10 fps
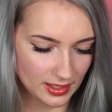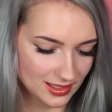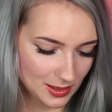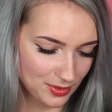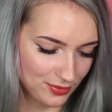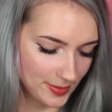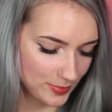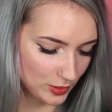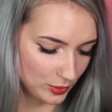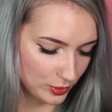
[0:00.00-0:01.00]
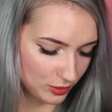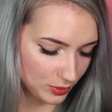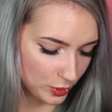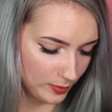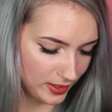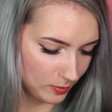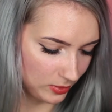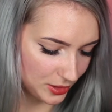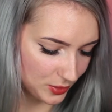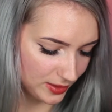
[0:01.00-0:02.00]
some of them to do some cool
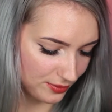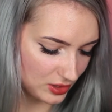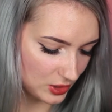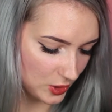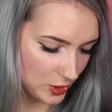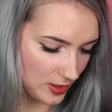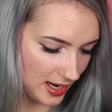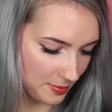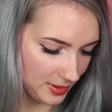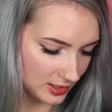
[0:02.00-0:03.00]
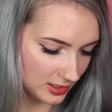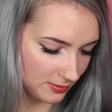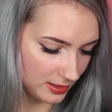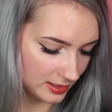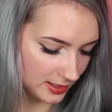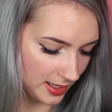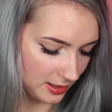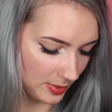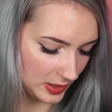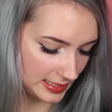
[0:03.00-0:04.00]
makeup looks with. So I'm actually really
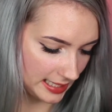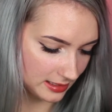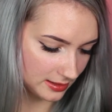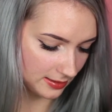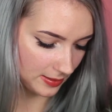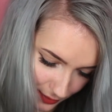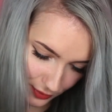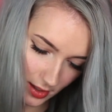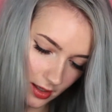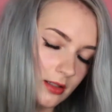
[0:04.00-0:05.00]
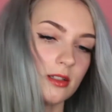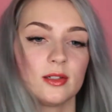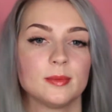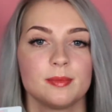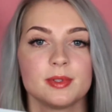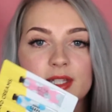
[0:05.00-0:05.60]
excited about that. Then I've got some